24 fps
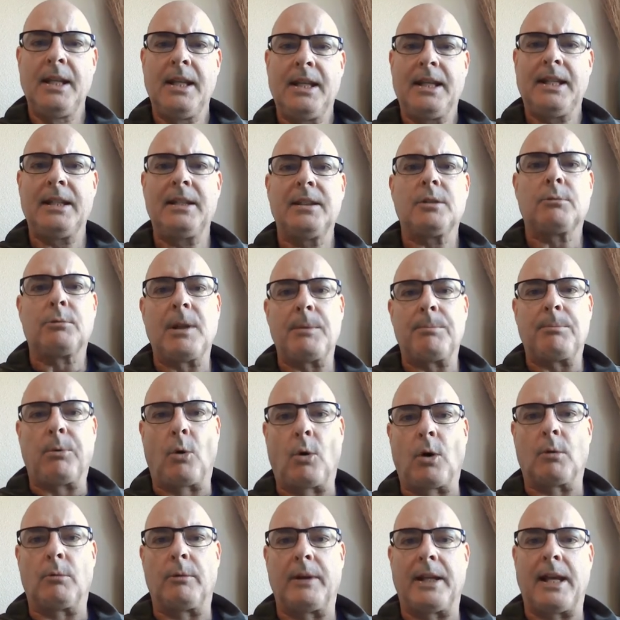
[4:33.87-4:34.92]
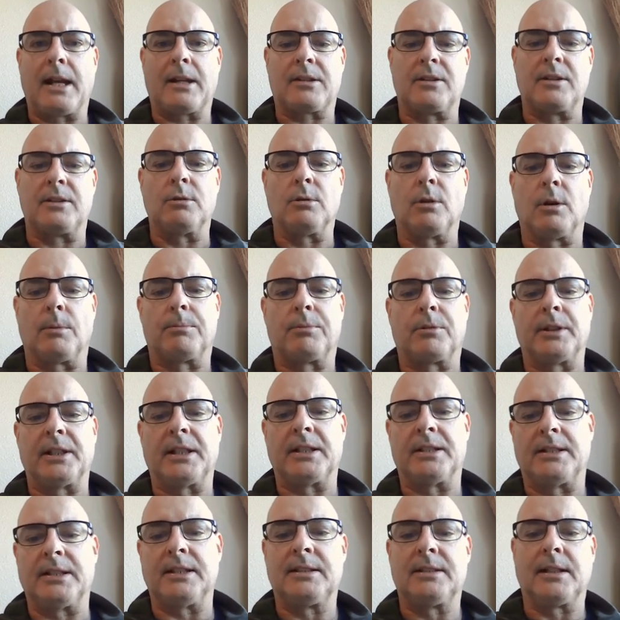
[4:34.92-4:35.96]
In the report, we actually do a pretty
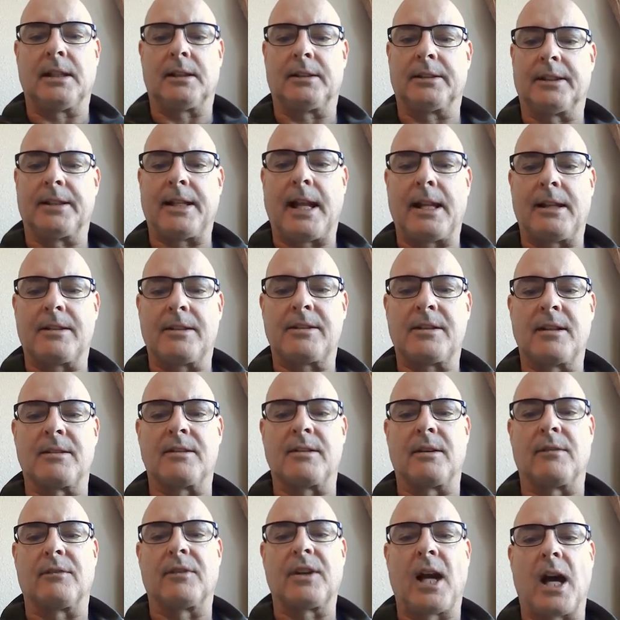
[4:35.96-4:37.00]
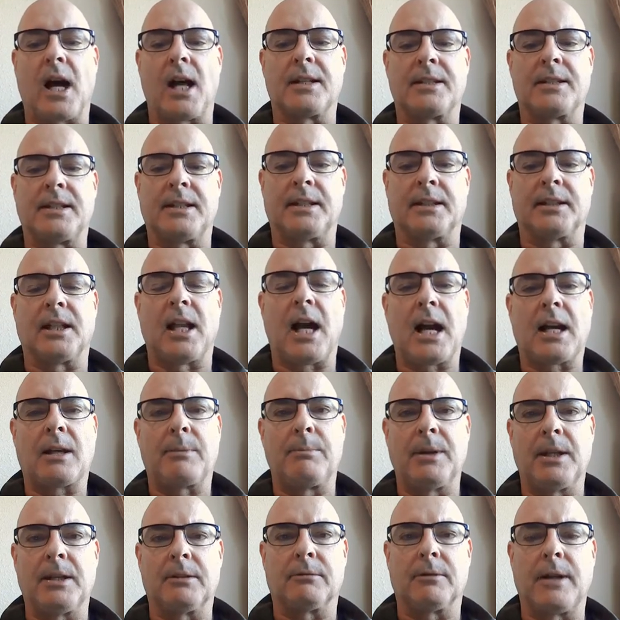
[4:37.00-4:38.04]
detailed analysis of Conti and
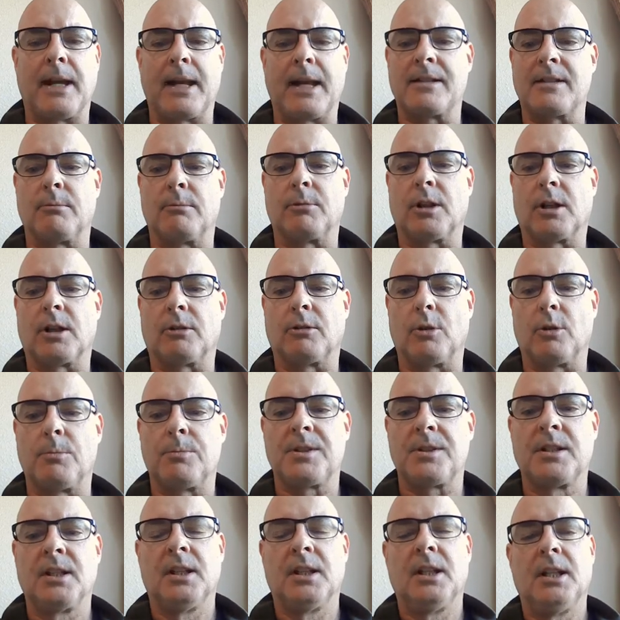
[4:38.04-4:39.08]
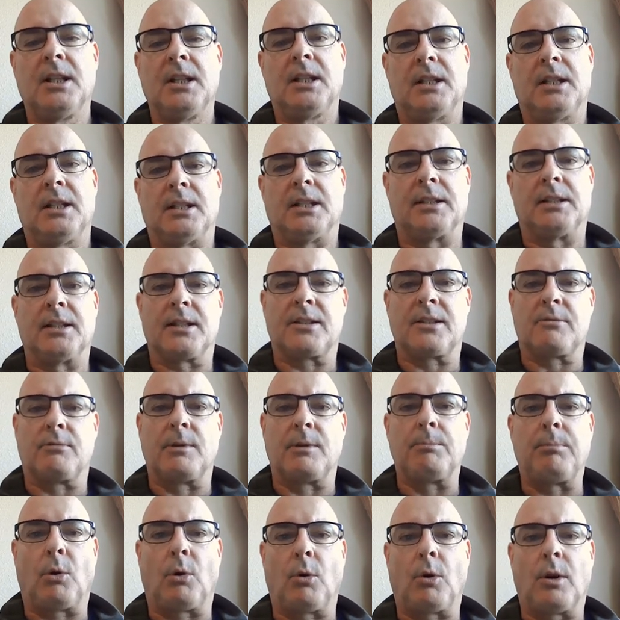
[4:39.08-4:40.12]
Lockbit ransomware groups in this
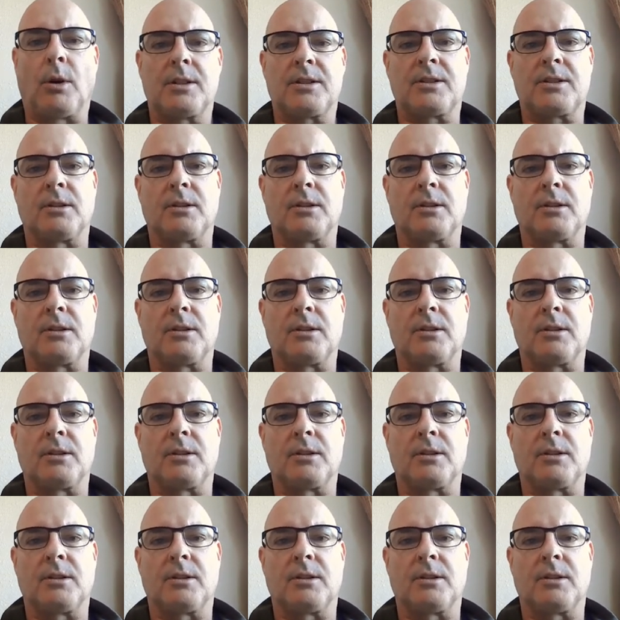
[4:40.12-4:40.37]
report.